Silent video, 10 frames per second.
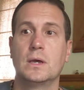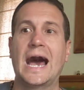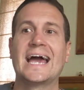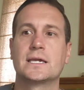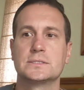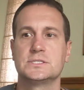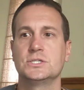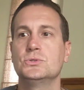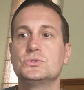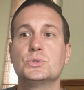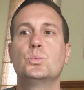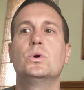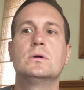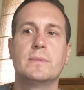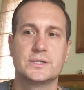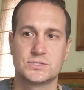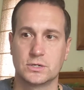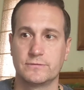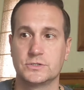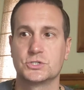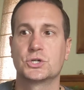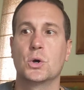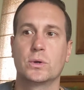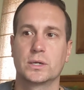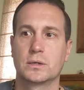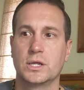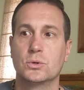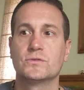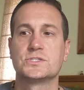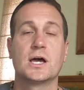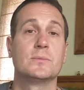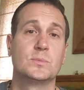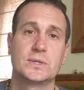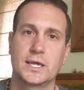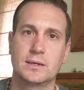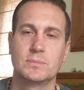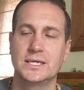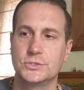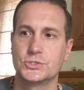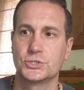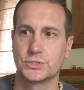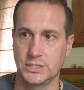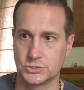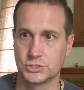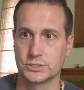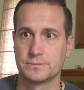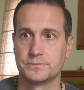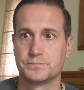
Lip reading: I continued to will myself into going, and over time it became easier and easier,